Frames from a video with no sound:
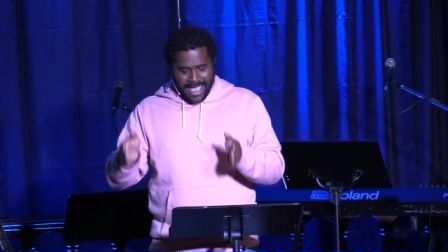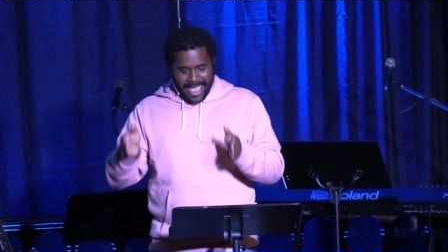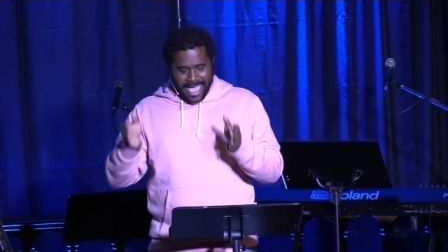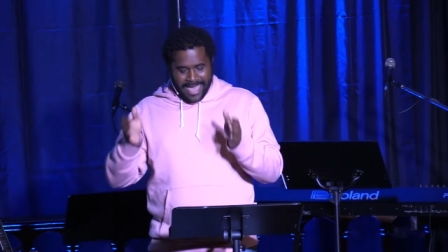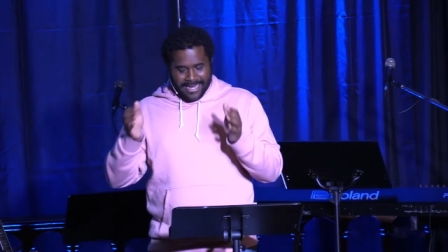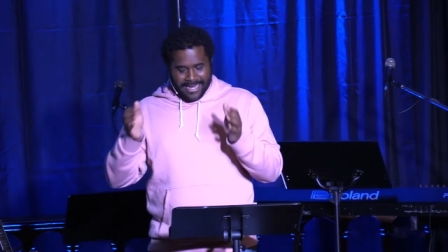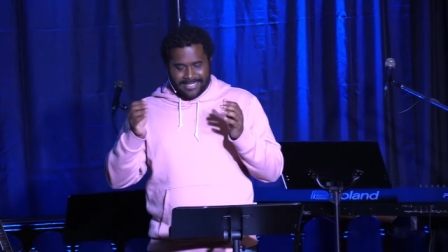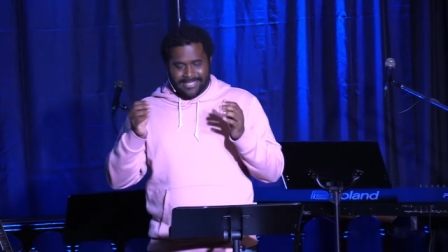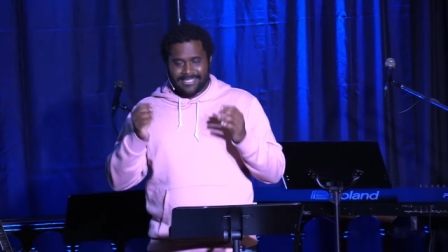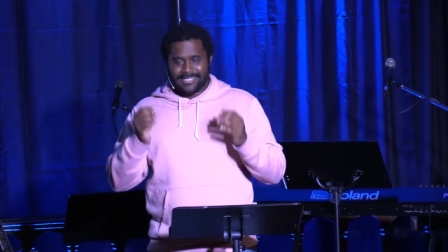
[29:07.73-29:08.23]

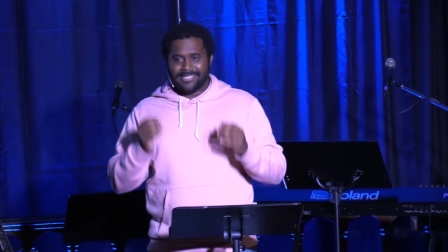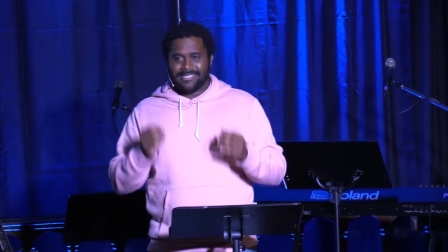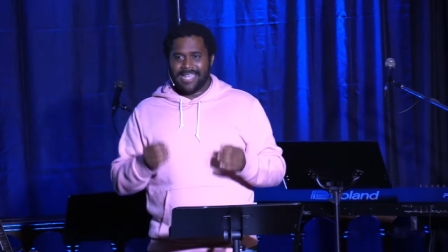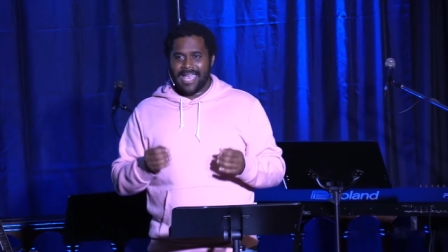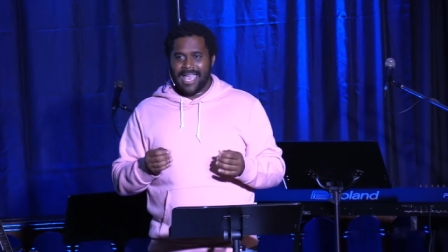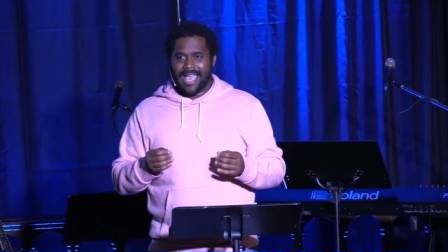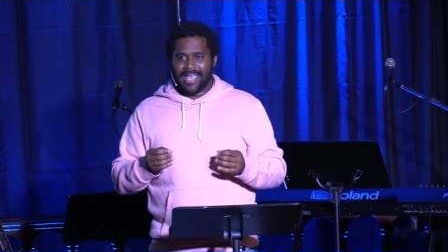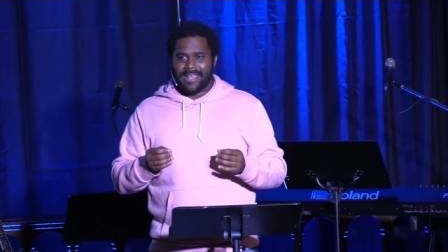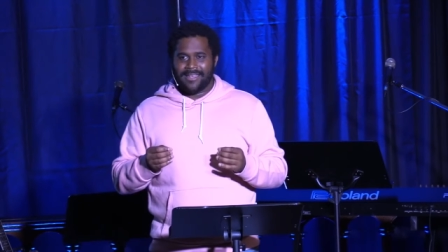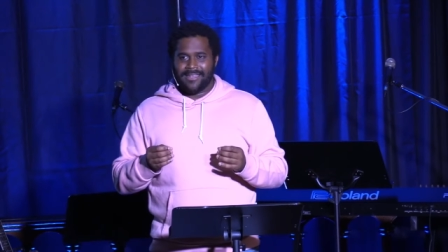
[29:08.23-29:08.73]
and
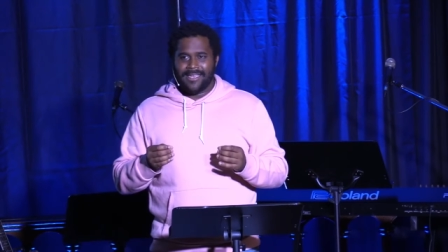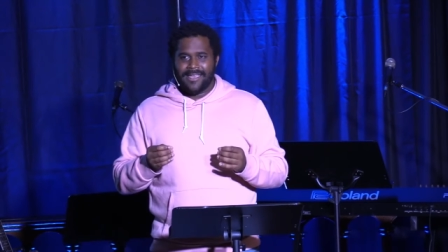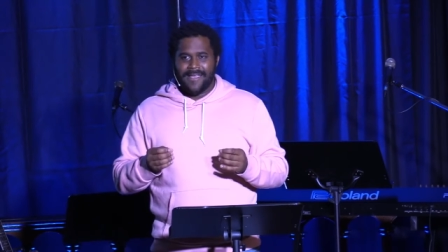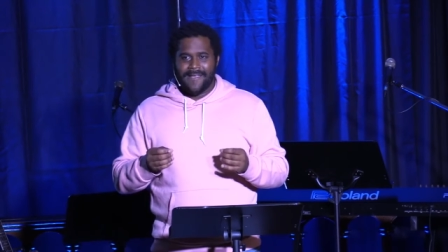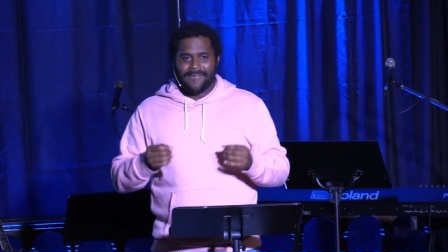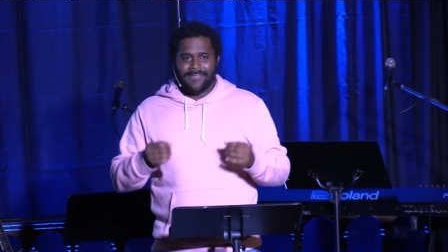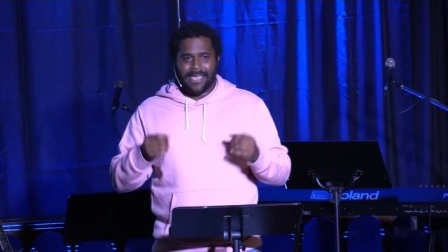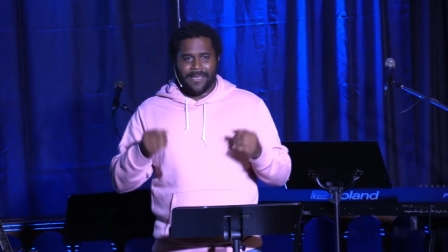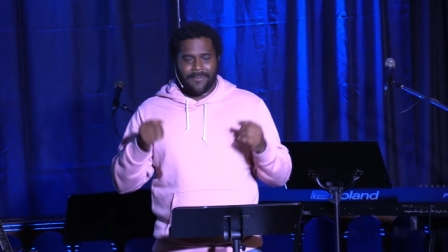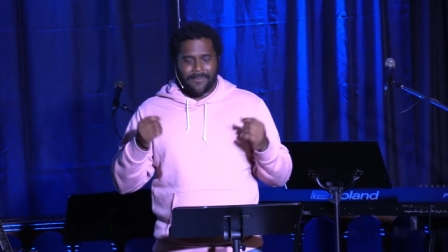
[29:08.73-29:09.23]
instead
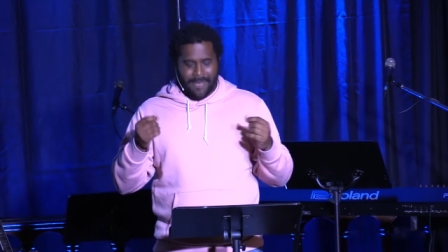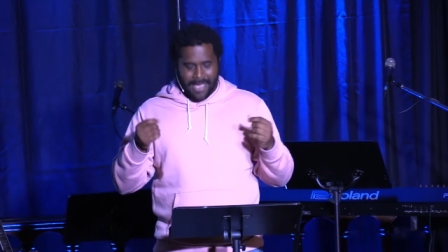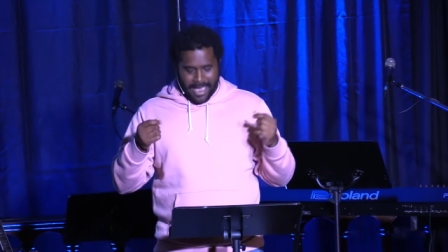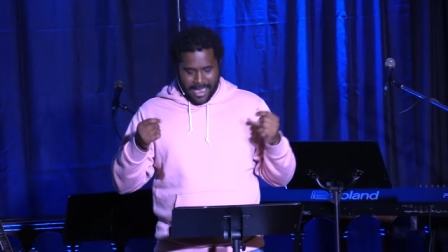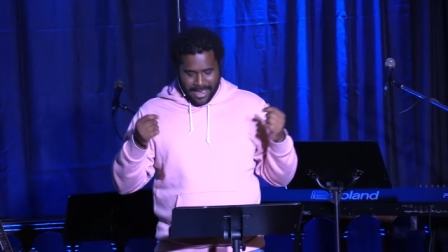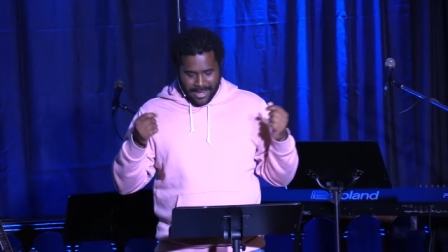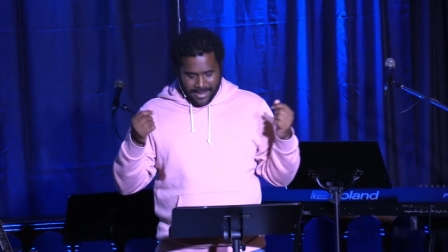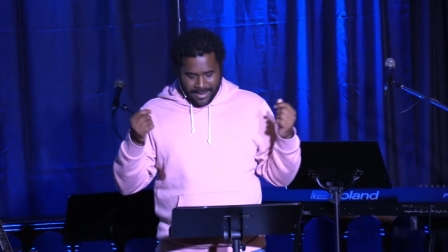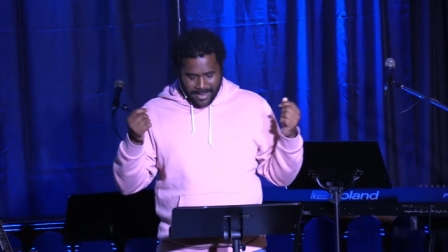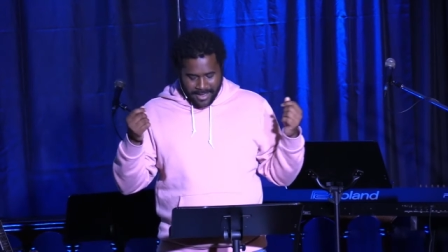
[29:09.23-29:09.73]
they
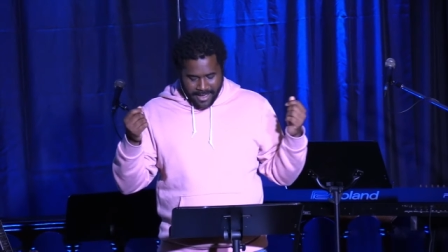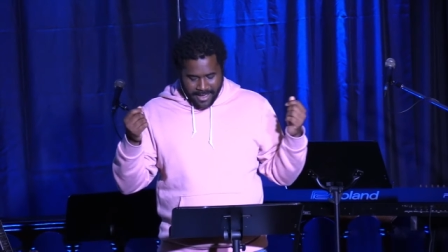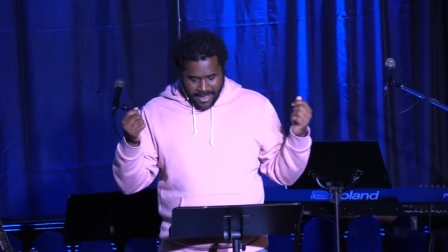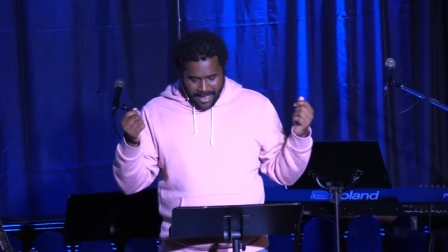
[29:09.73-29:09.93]
made